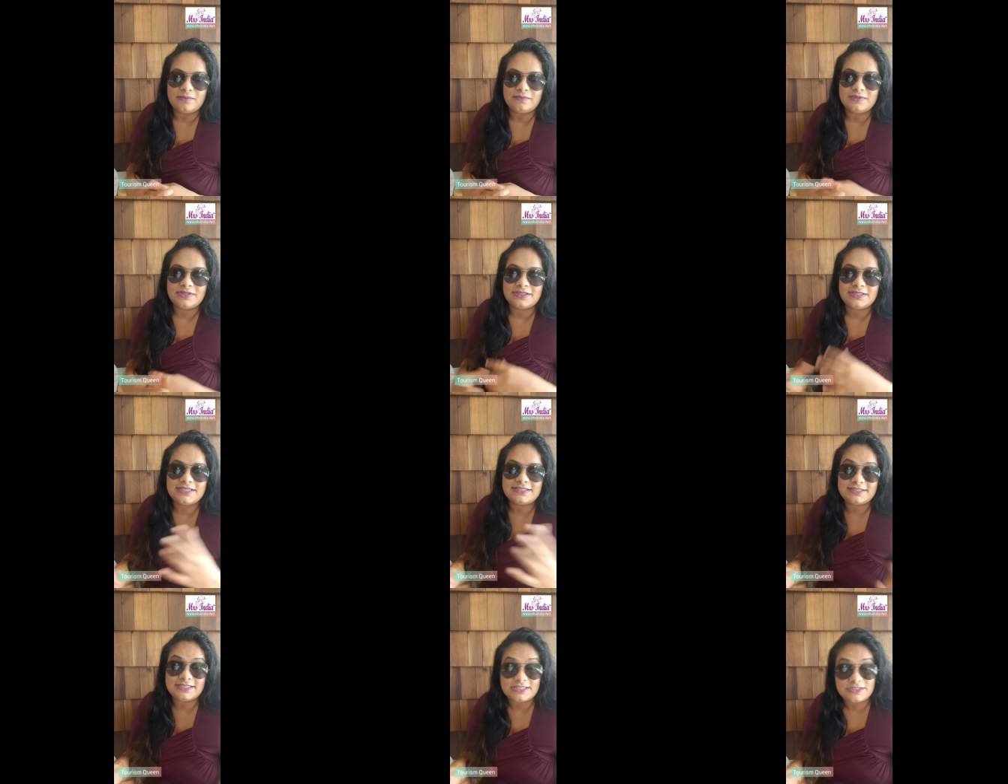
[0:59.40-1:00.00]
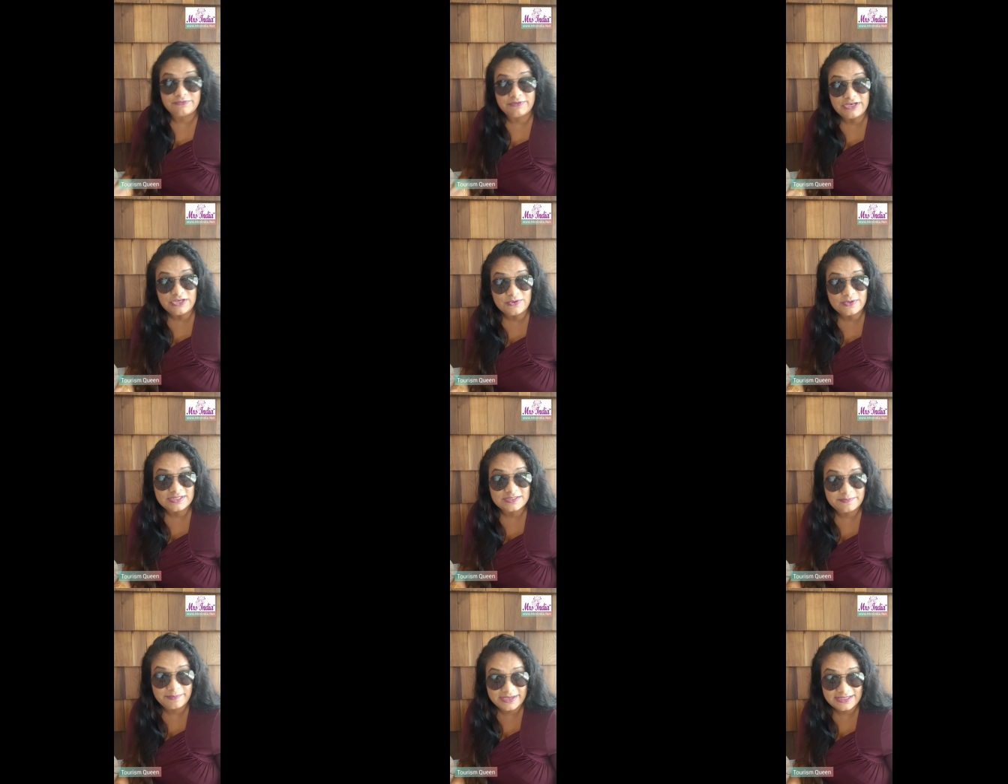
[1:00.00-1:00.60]
this video
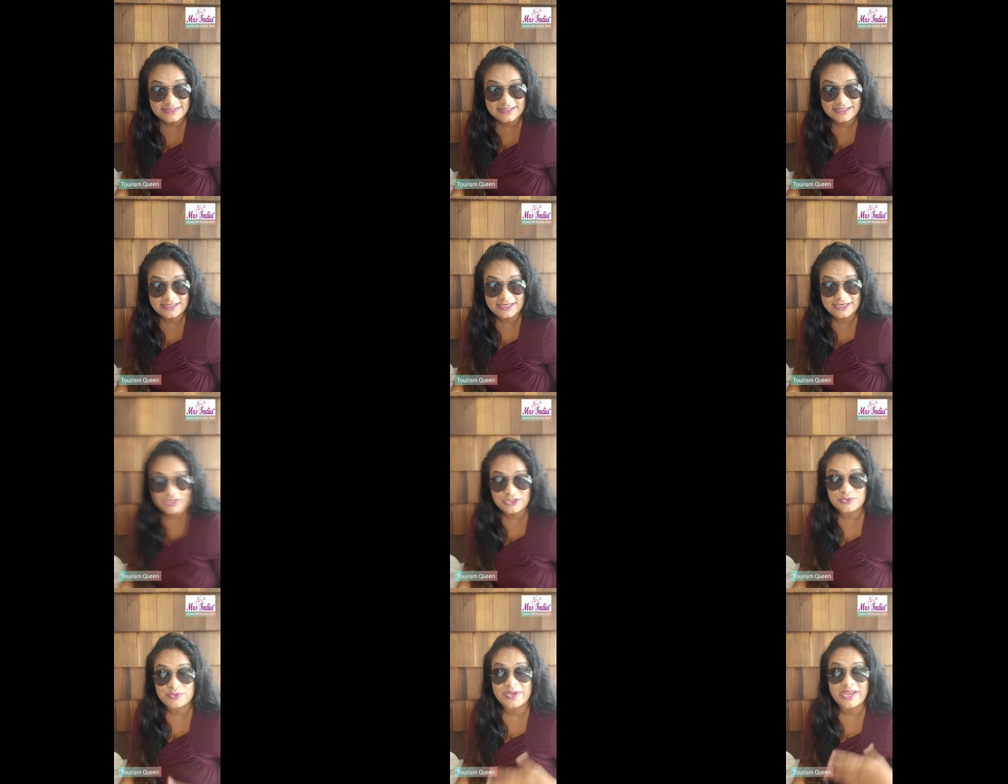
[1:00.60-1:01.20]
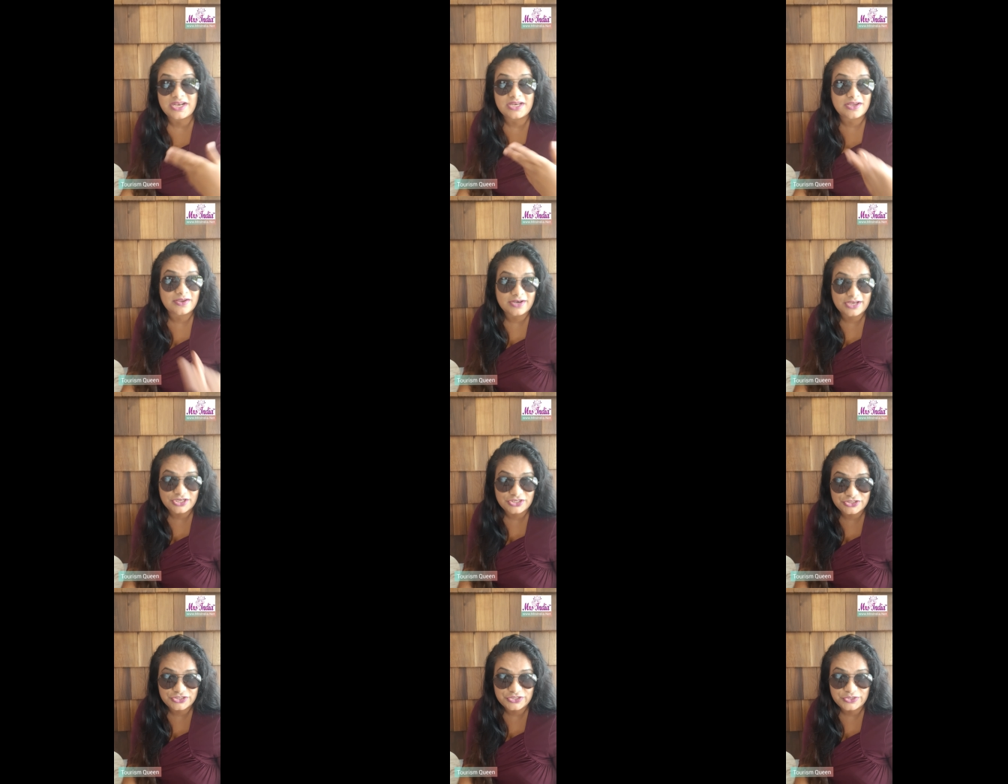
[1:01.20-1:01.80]
is basically to
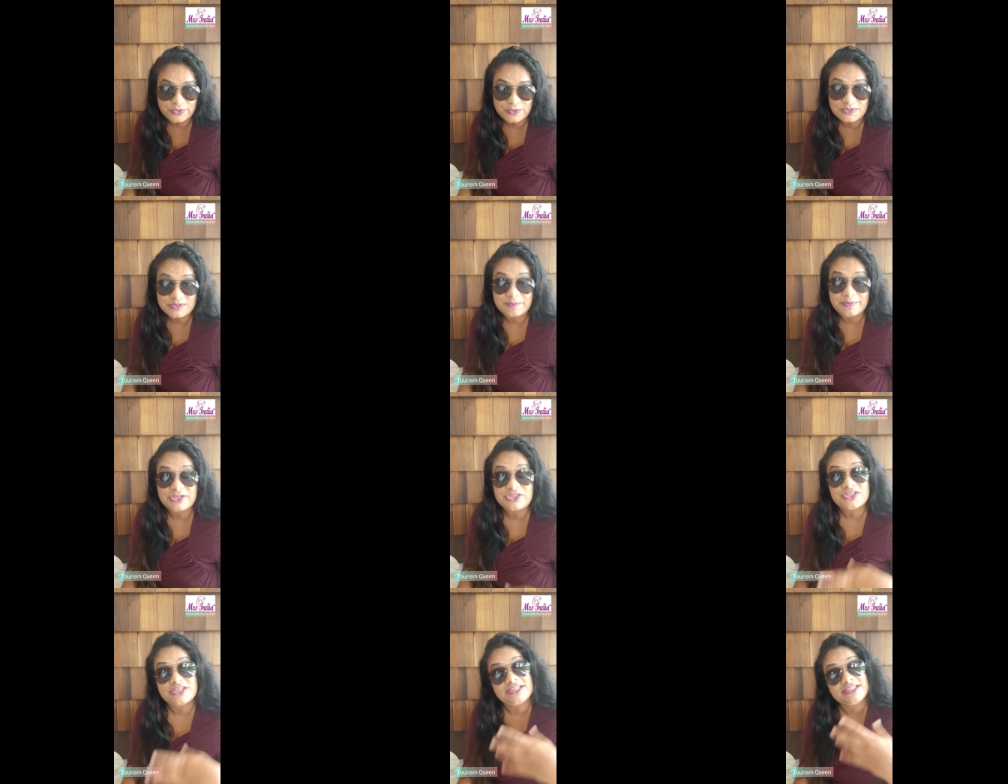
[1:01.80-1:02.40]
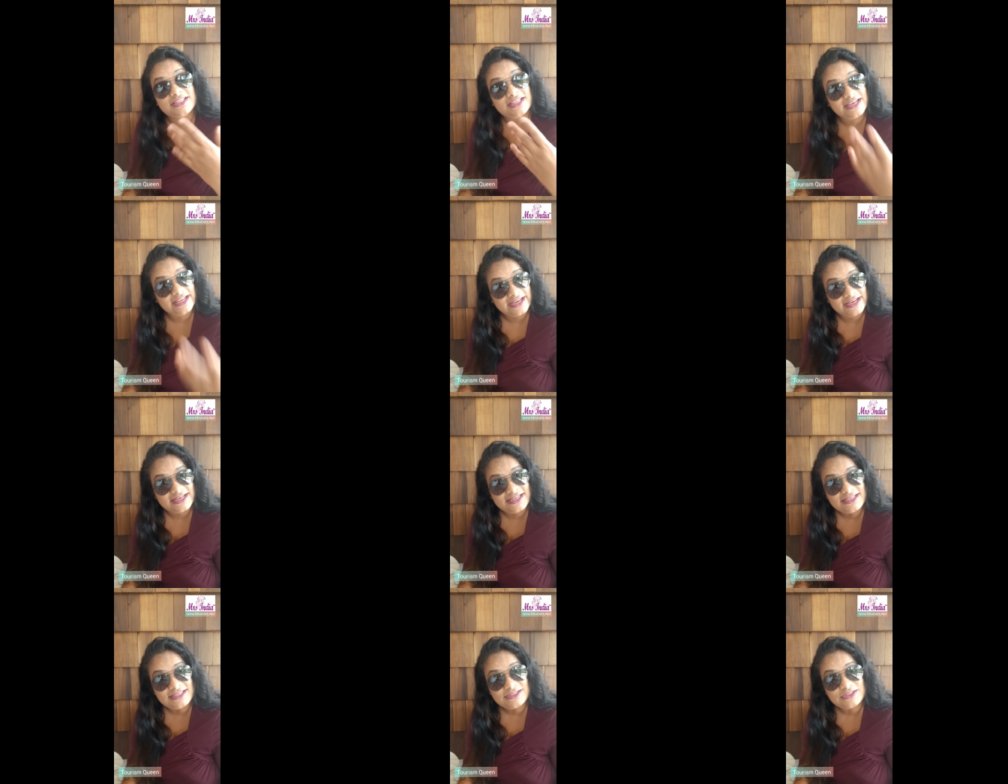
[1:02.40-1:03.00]
encourage you, especially the
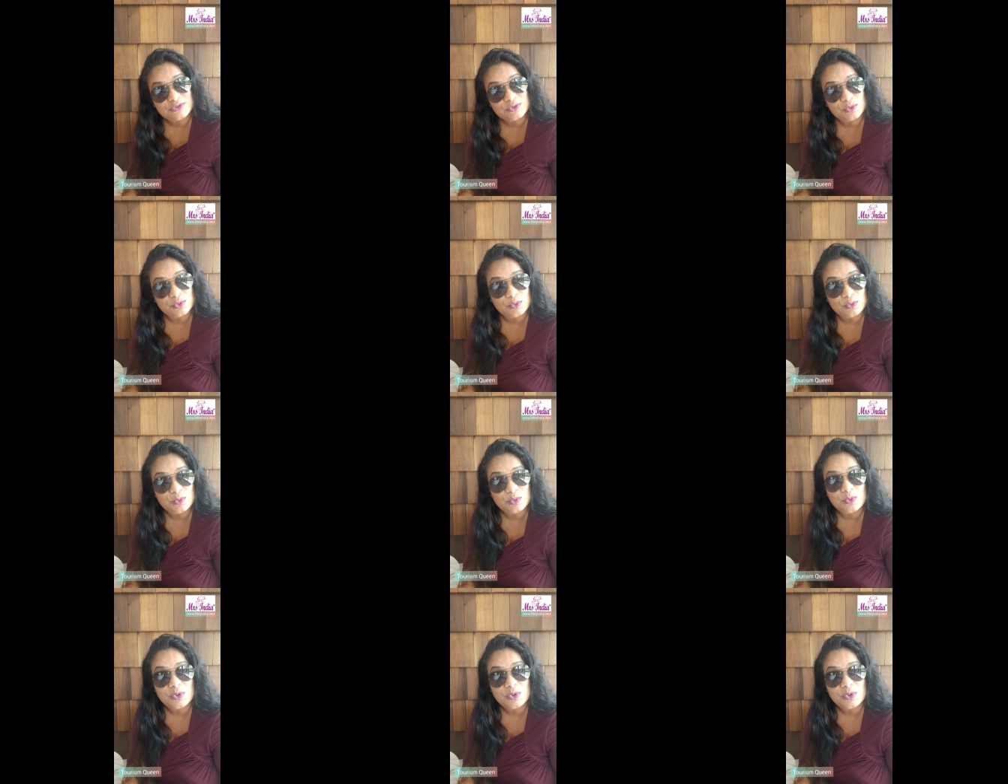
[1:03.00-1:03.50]
ladies who